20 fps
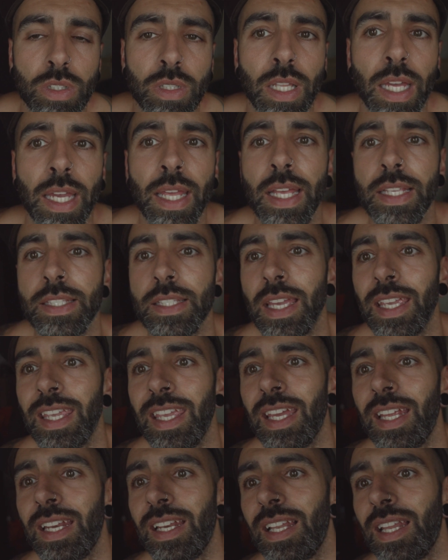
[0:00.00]
light as I
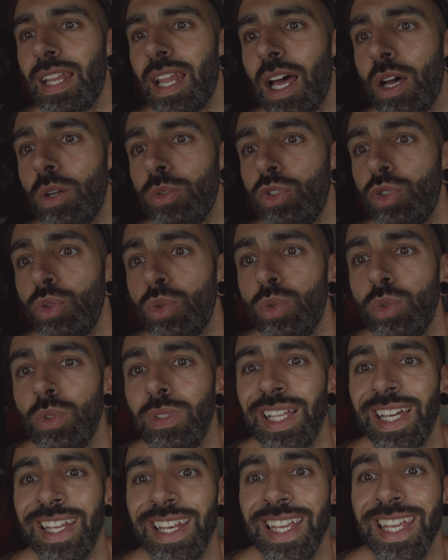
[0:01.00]
can allow to
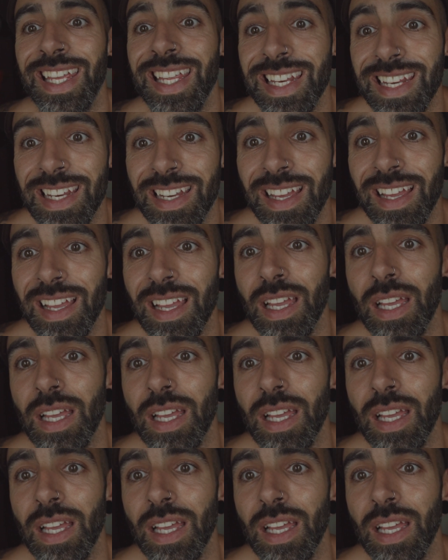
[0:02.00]
let in